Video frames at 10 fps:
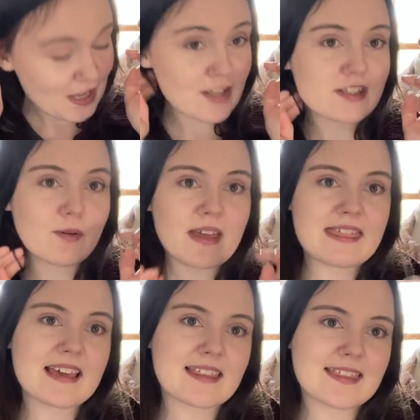So I
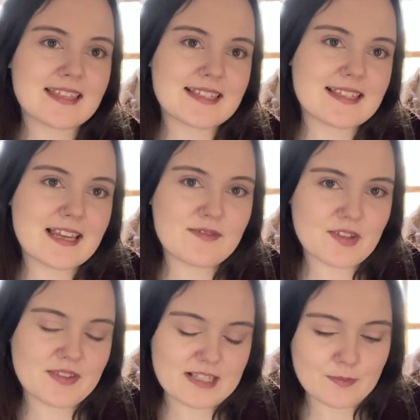think the sleeves
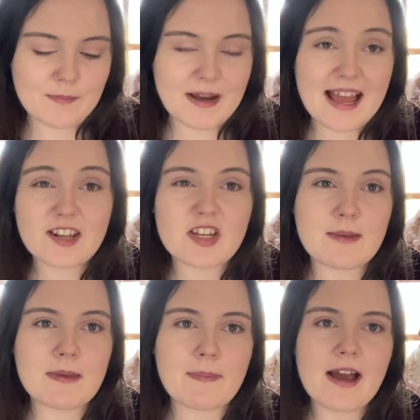on this one might actually
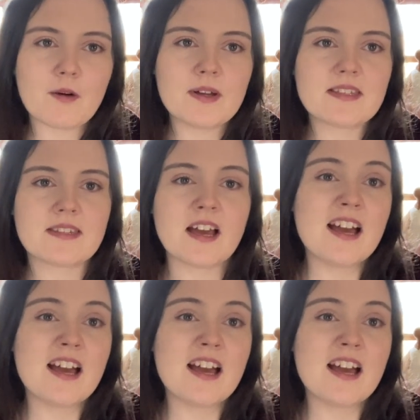be backwards.